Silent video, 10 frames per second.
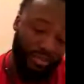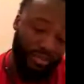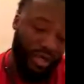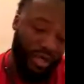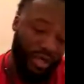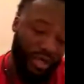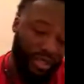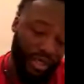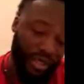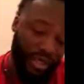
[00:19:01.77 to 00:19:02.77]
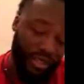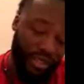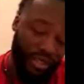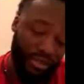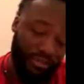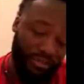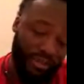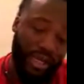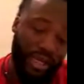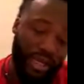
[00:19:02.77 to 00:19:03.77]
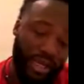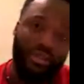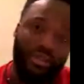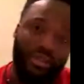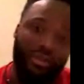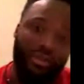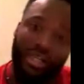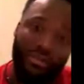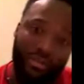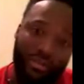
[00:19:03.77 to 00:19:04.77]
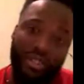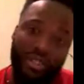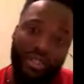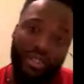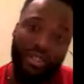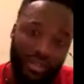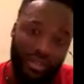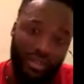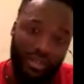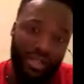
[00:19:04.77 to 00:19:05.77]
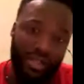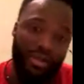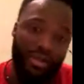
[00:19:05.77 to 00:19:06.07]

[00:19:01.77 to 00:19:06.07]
LeBron, and Giannis. Those are the top three in the